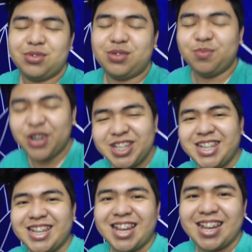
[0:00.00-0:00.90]

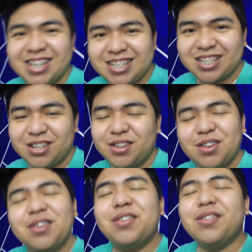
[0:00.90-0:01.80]
Morning guys!
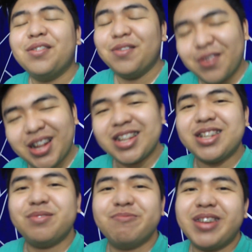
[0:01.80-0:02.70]

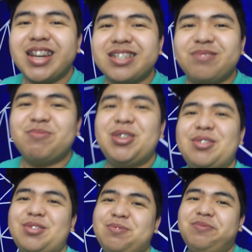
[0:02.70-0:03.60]
Welcome back to my
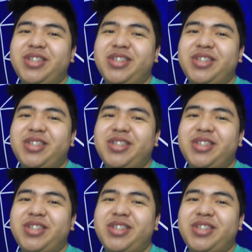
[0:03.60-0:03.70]
YouTube